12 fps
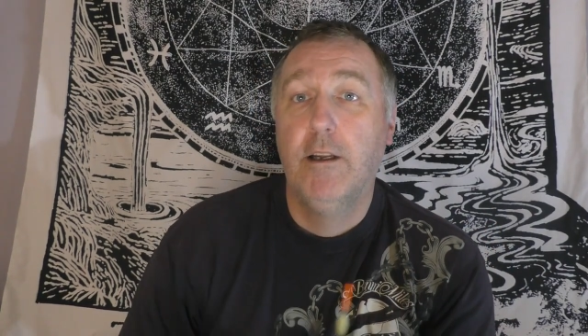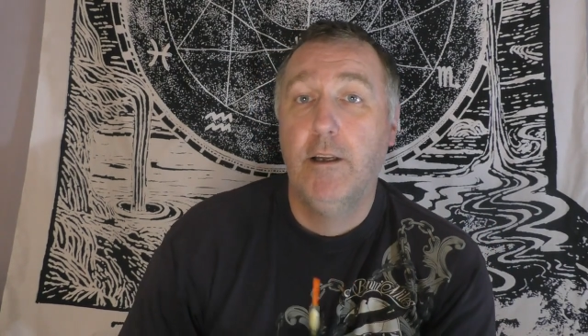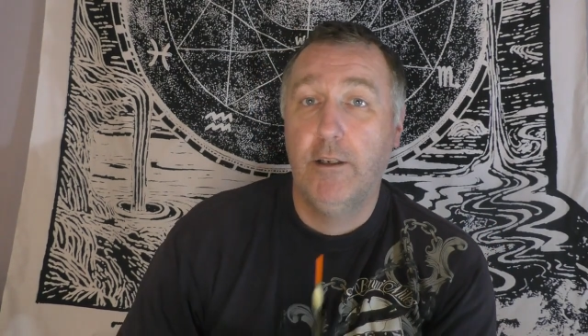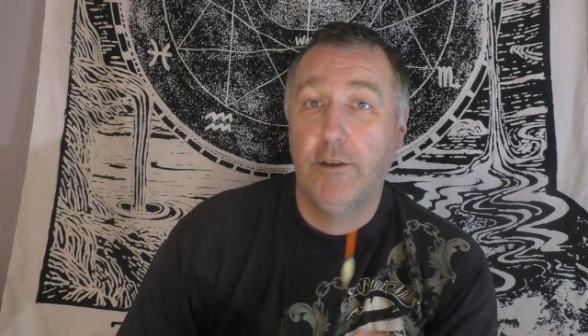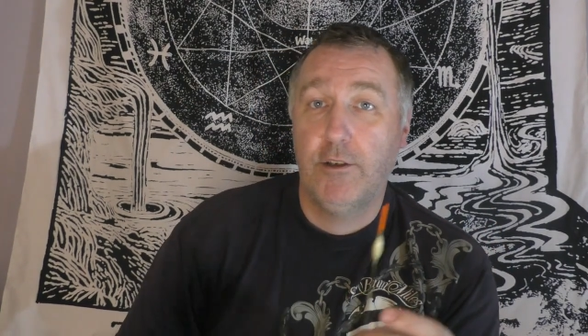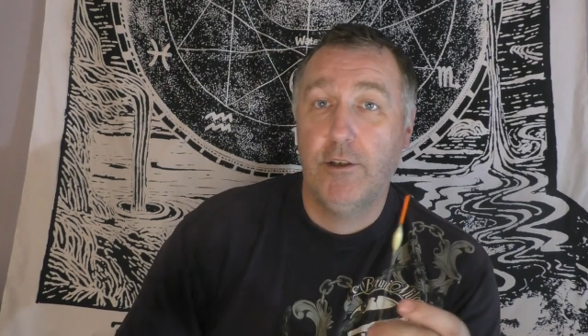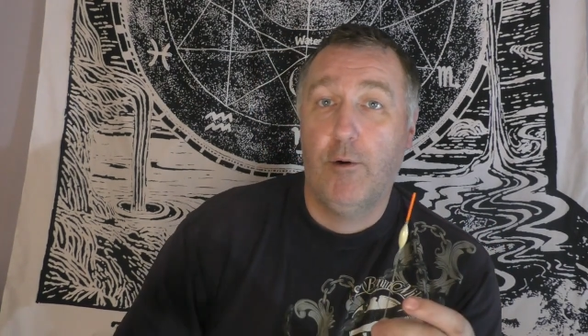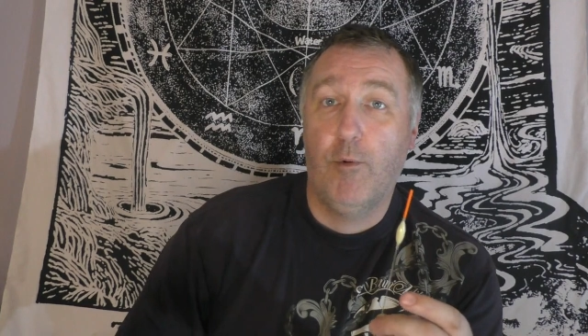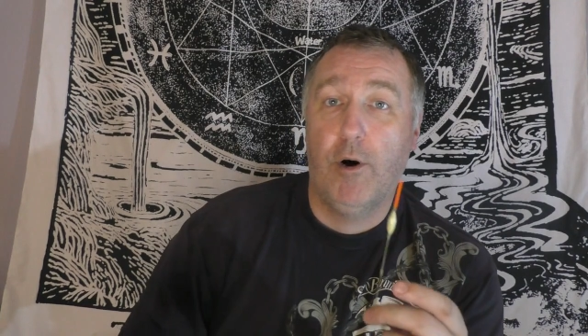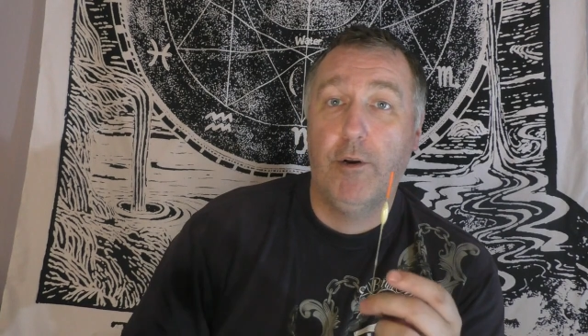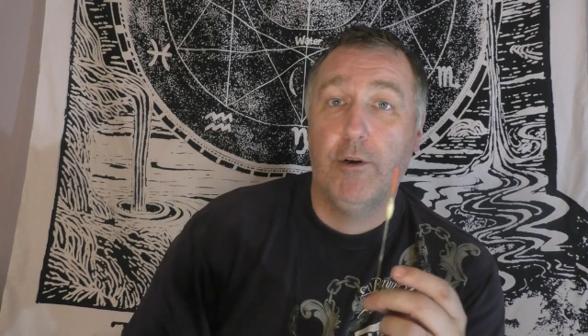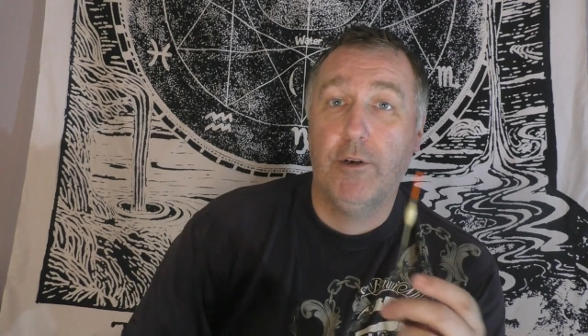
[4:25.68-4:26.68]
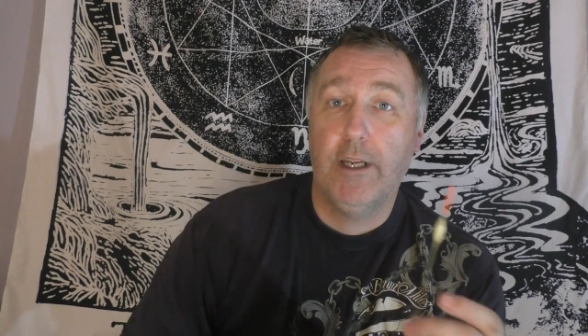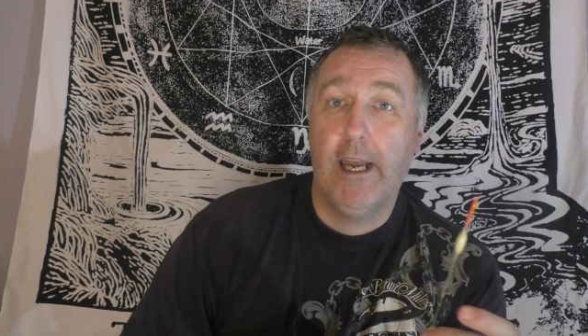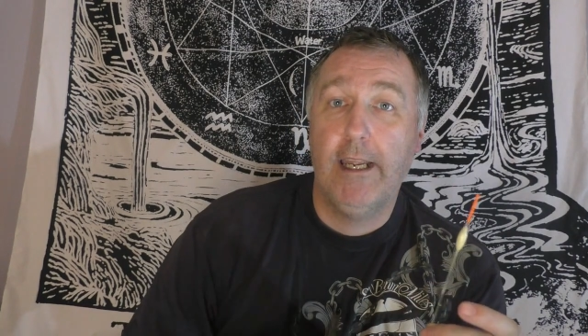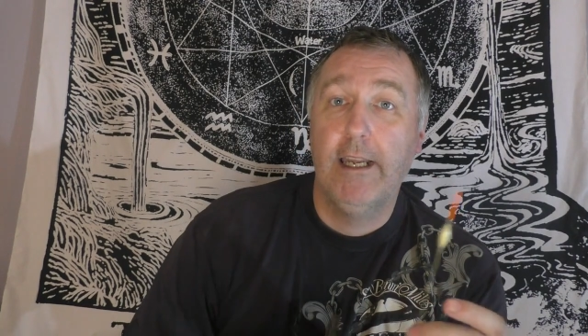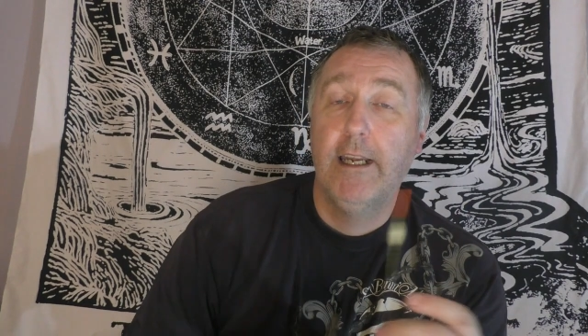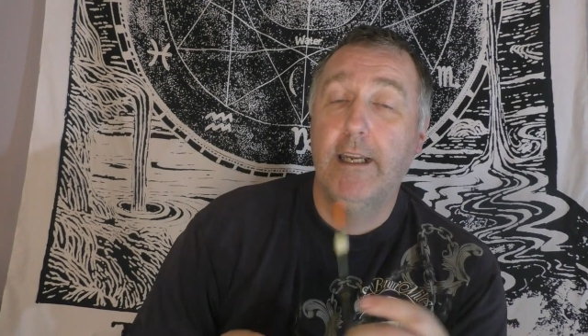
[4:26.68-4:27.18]
and so on,
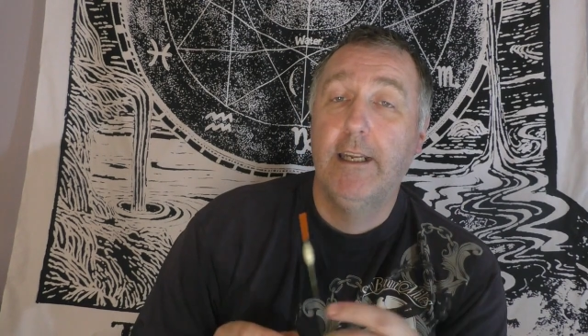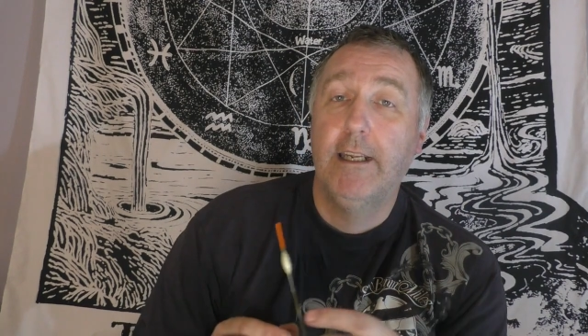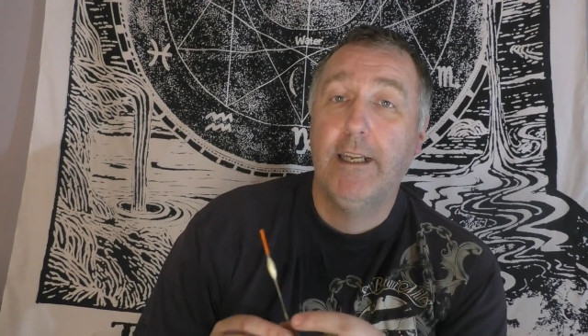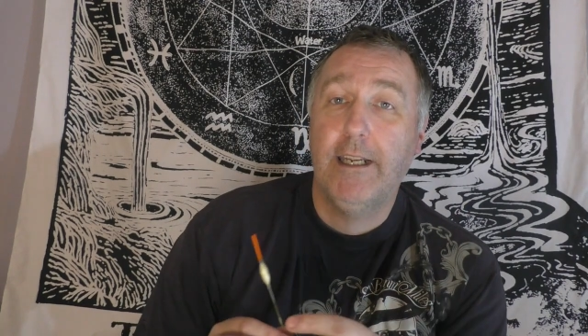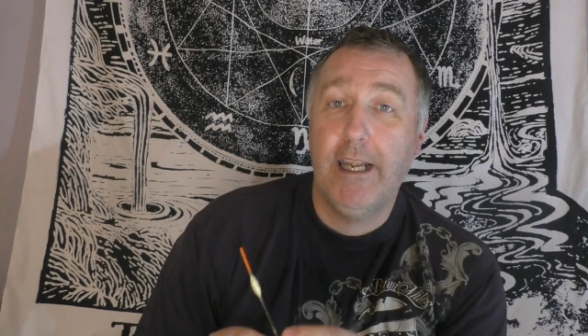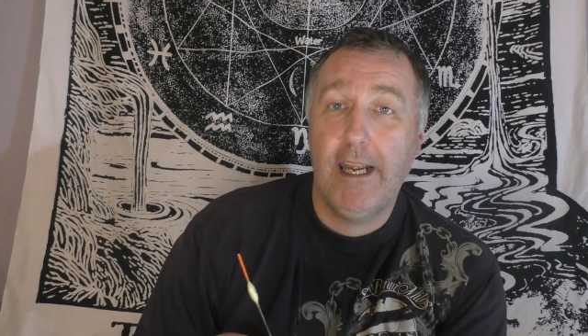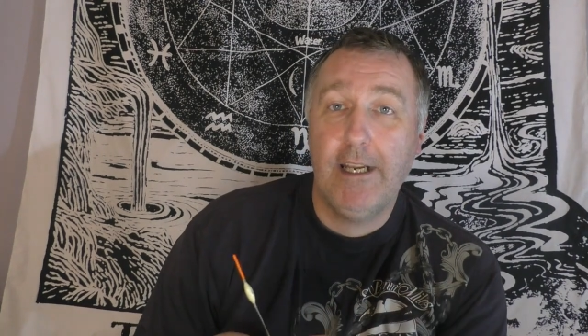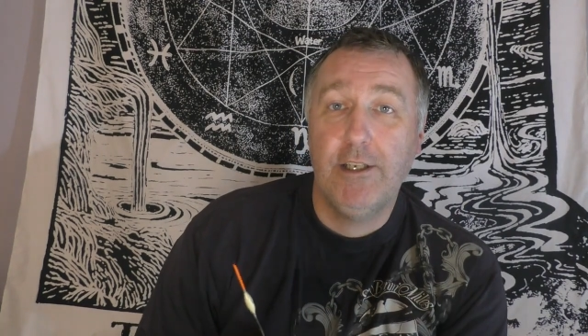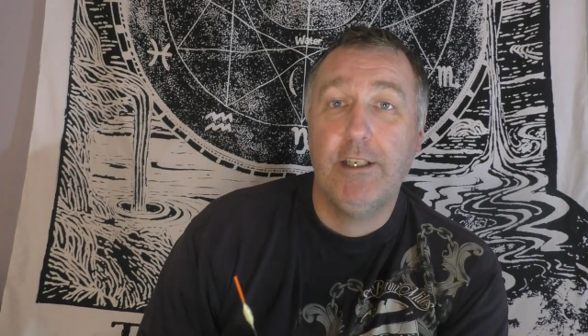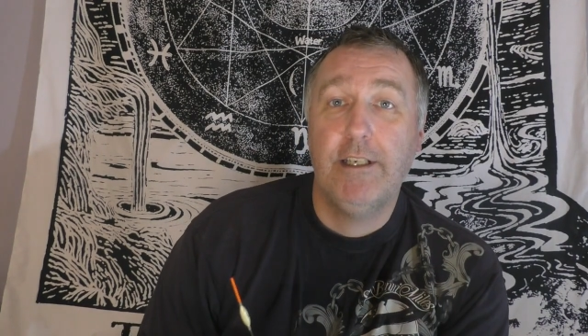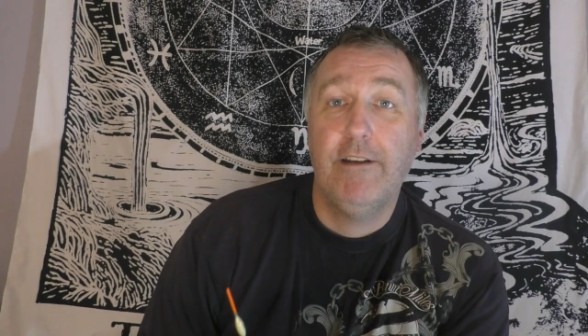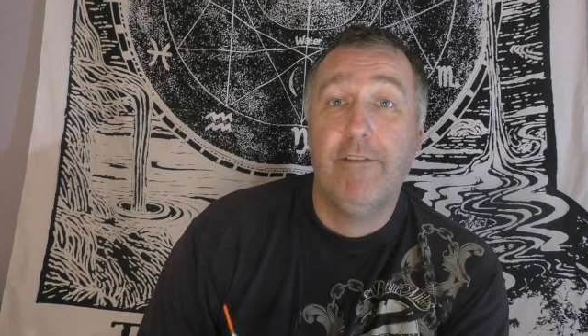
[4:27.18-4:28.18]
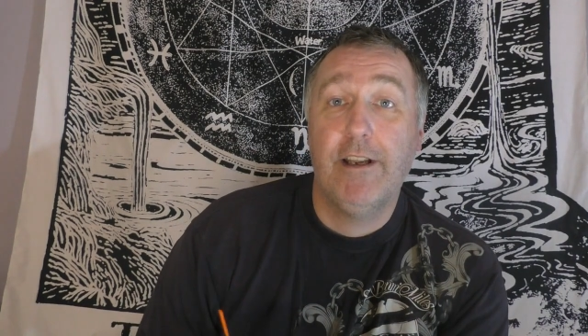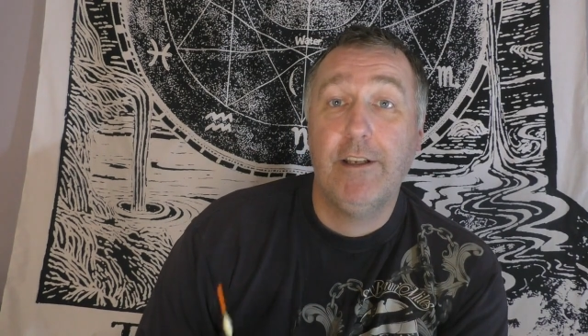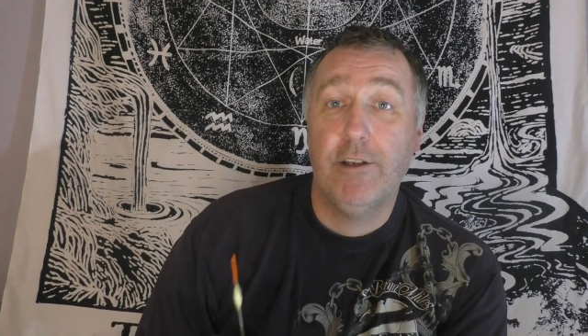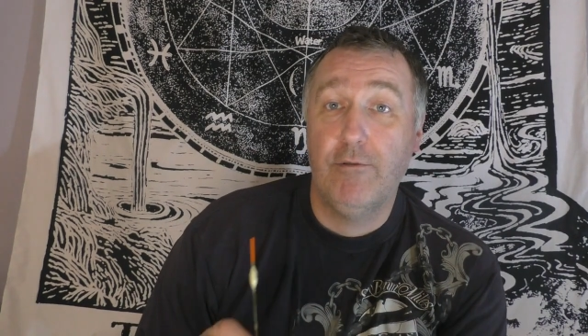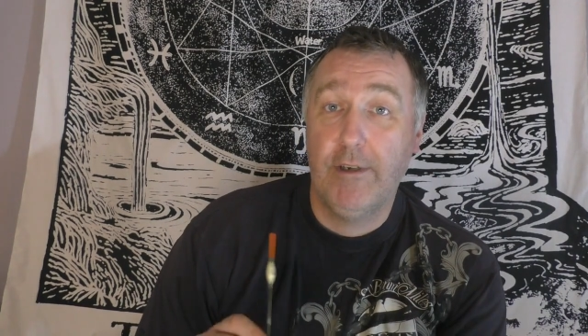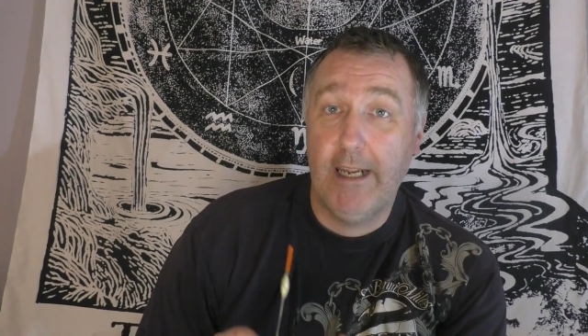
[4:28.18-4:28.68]
okay? Gauge it to your
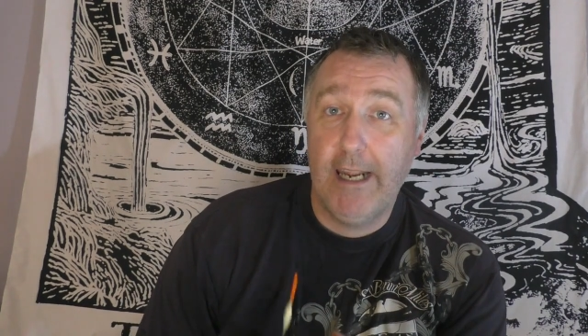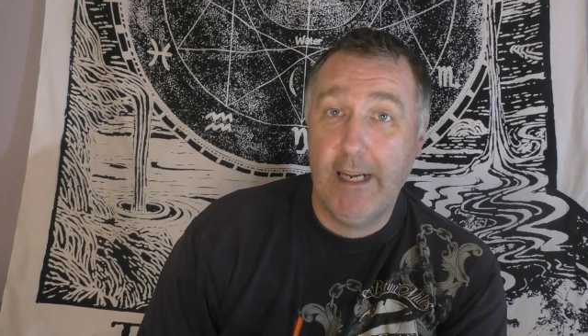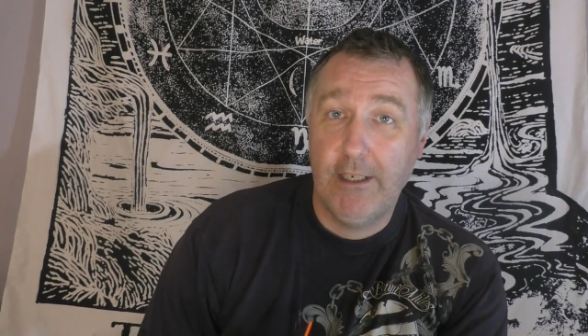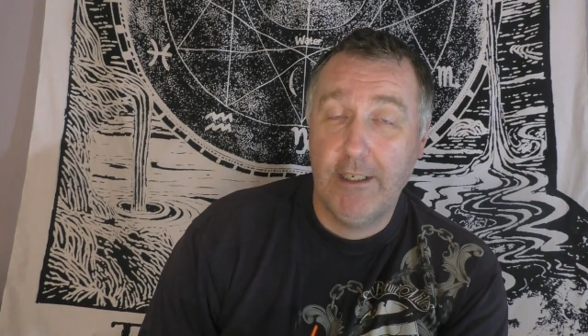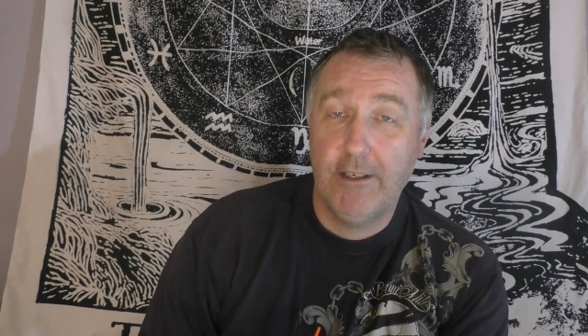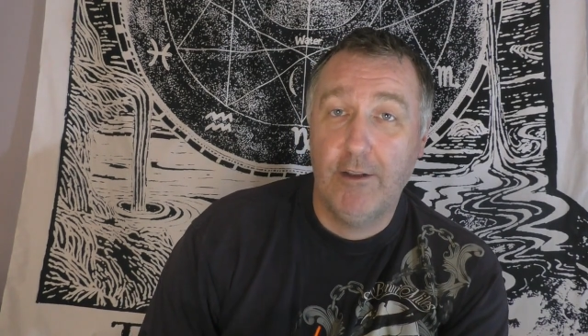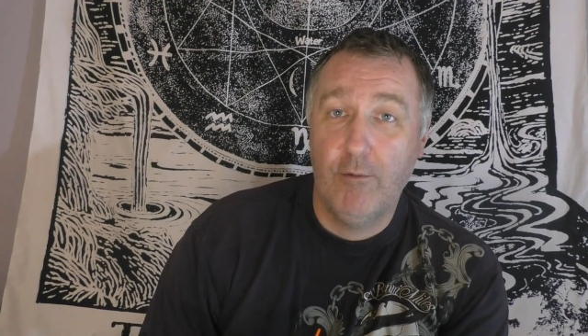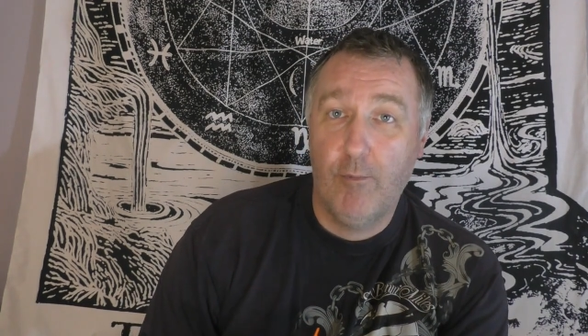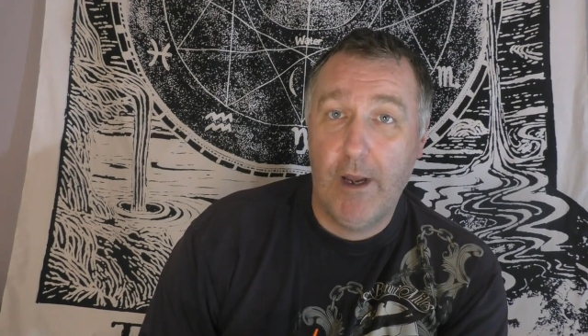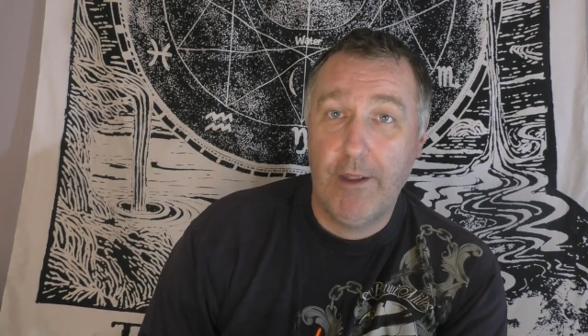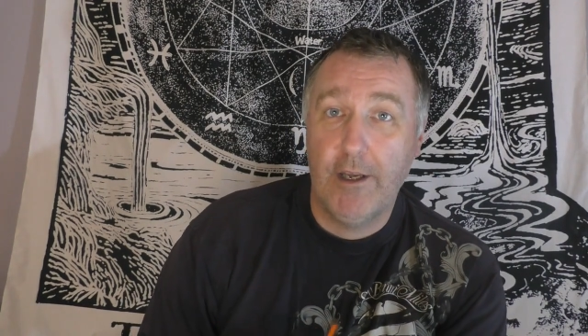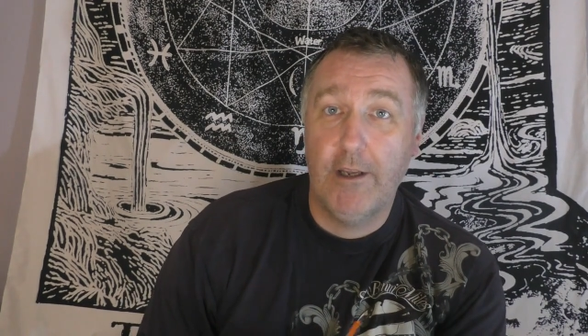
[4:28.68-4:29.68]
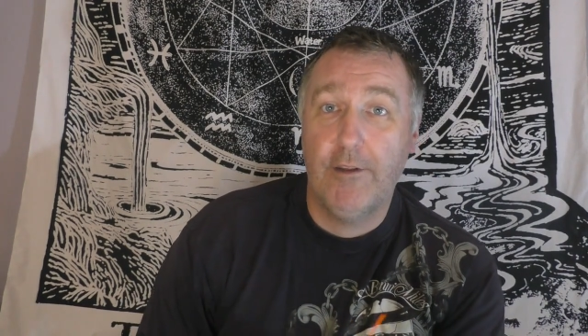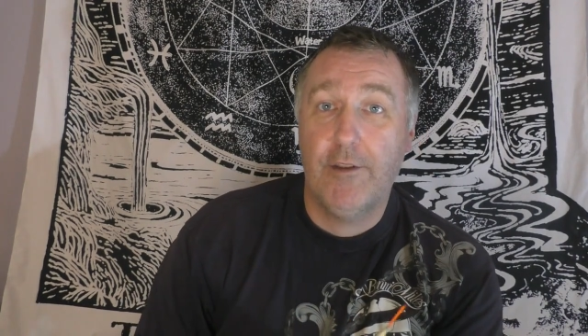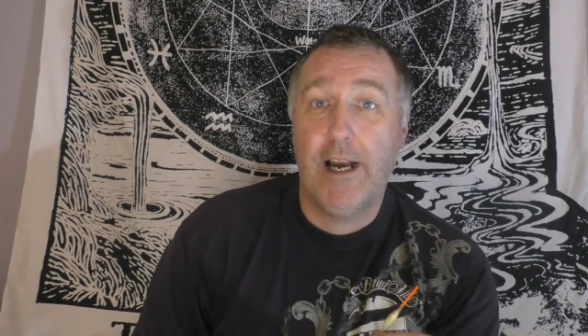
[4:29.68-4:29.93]
venue, gauge it to the weather.